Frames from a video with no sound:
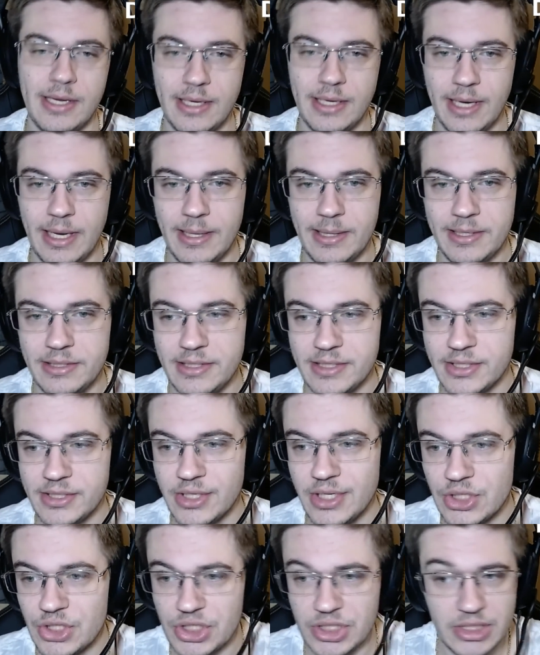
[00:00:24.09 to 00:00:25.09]
And the
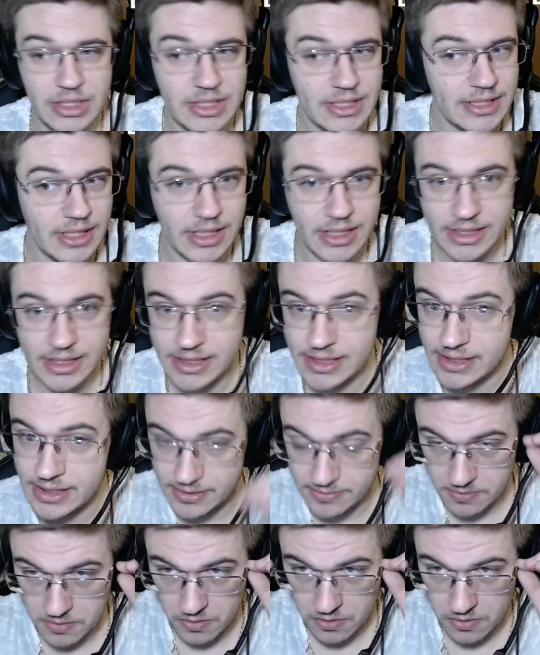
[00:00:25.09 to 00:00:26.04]
discussion starts